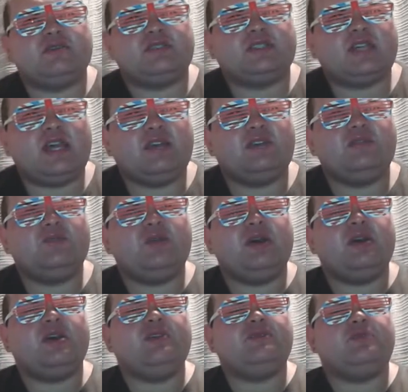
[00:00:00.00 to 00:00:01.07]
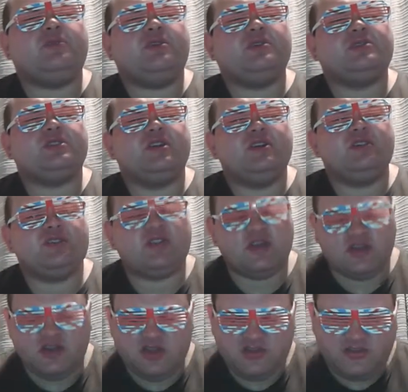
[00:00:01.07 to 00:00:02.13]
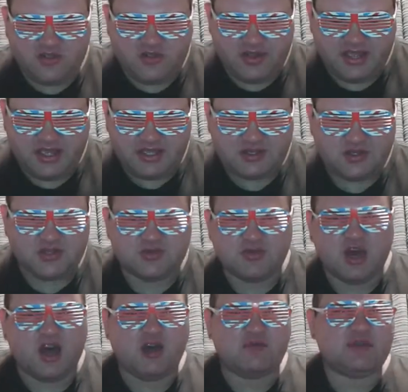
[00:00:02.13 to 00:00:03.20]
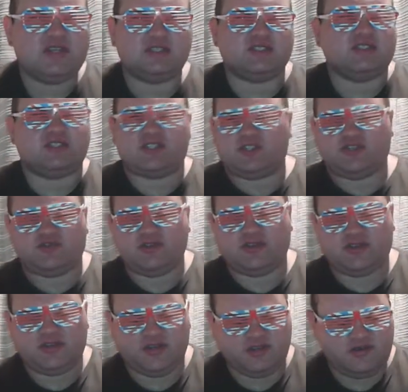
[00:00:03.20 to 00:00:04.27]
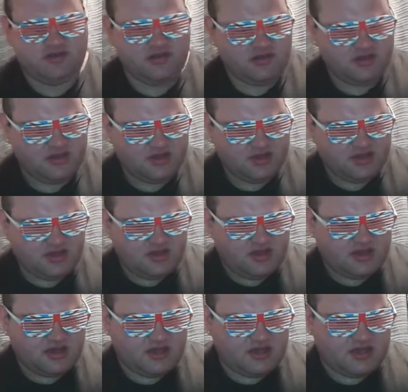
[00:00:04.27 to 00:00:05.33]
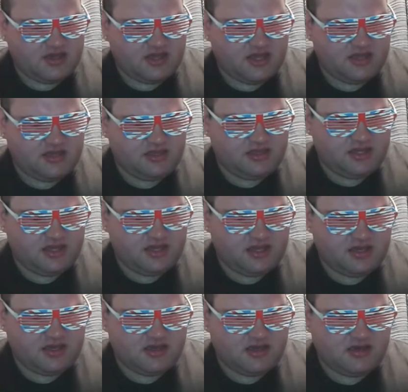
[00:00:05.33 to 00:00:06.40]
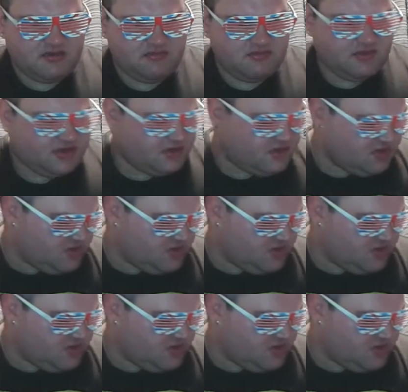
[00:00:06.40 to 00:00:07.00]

second wave was an earthquake and tsunamis and destruction, and then the